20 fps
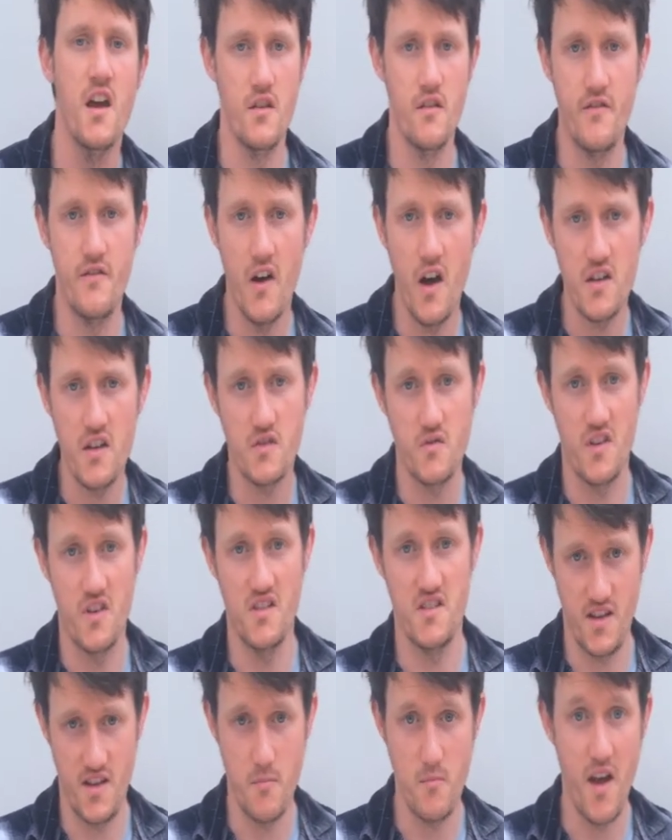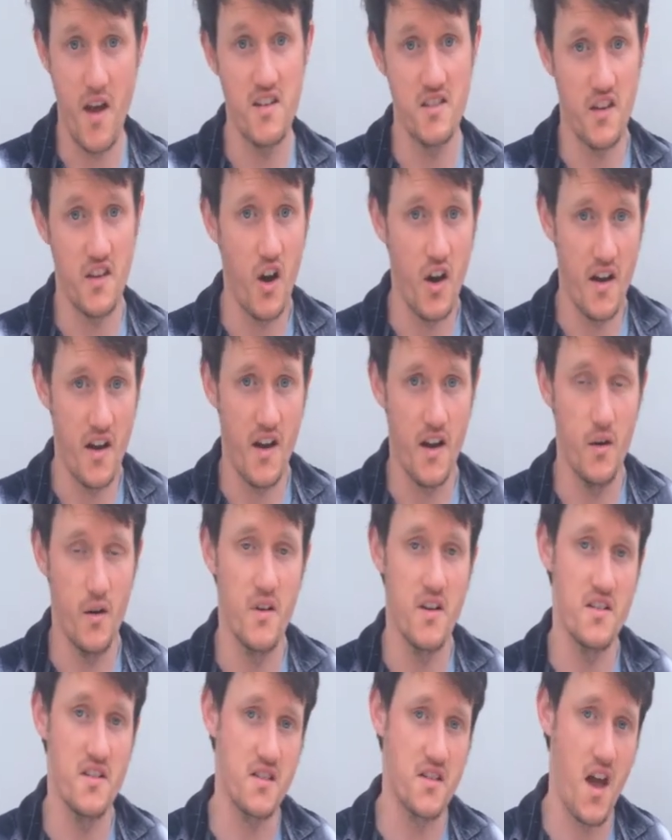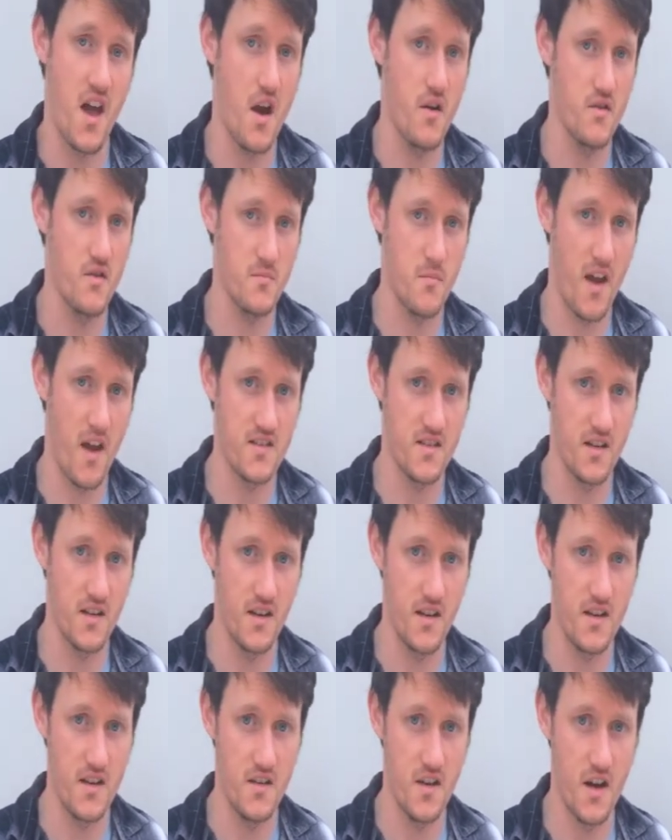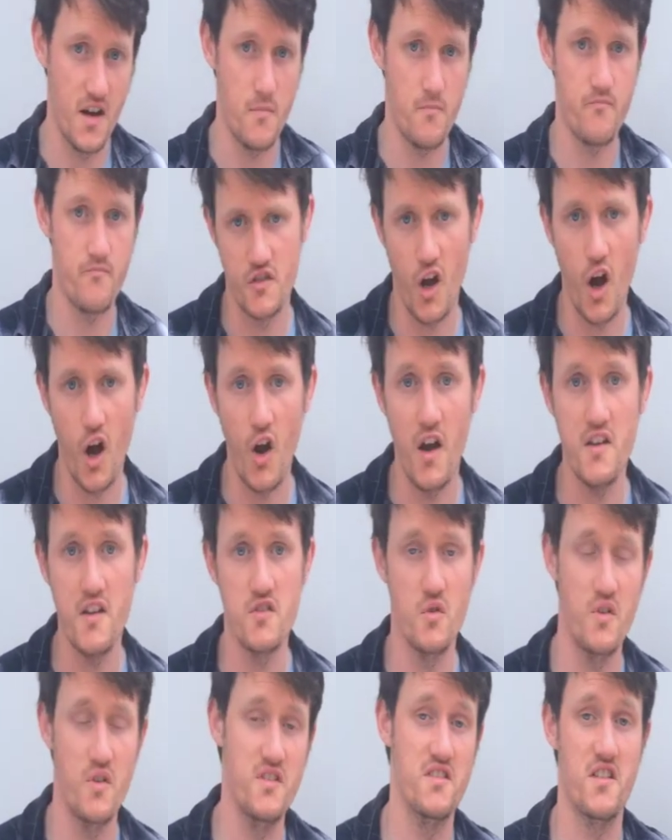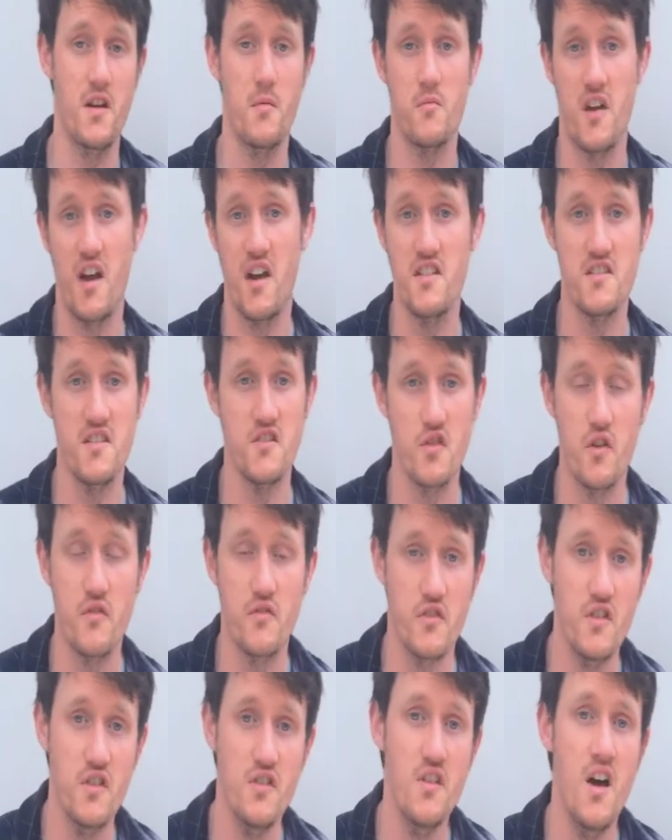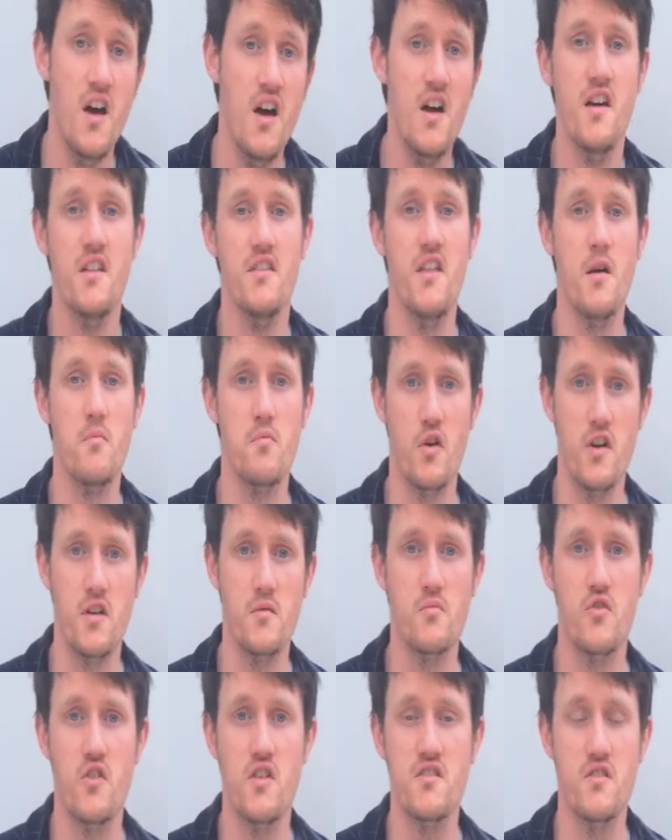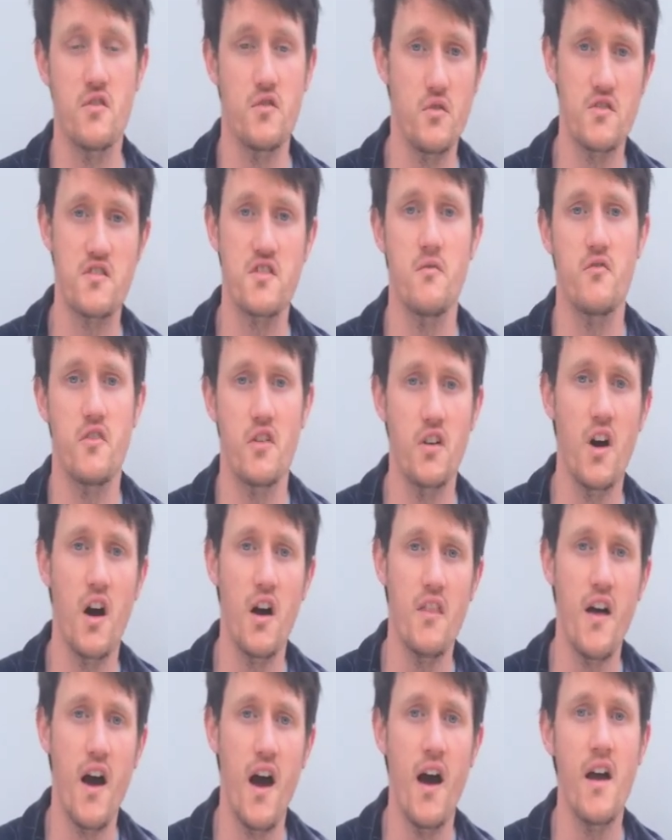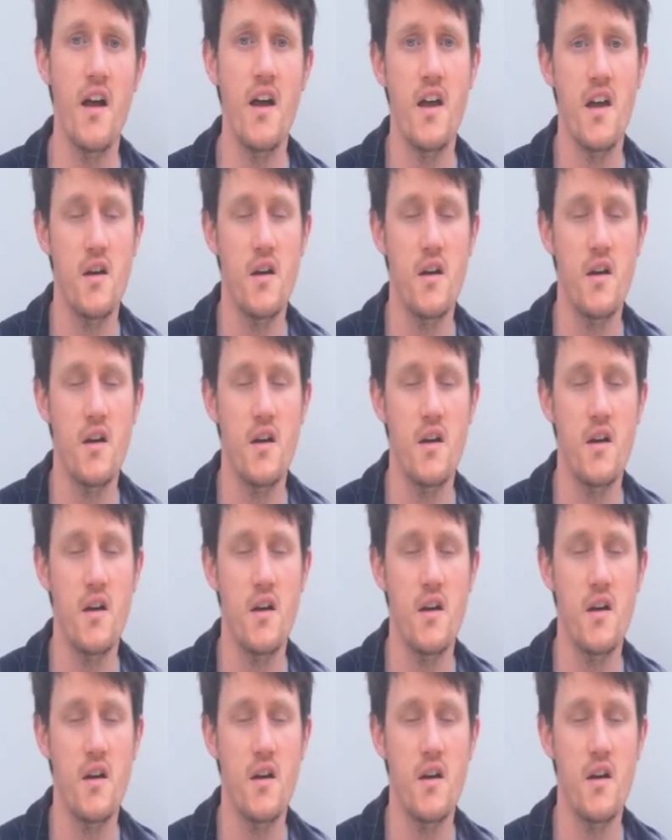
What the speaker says: The first reason they may die out is the charismatic leader dies, or in some cases often they're put in prison or something like that.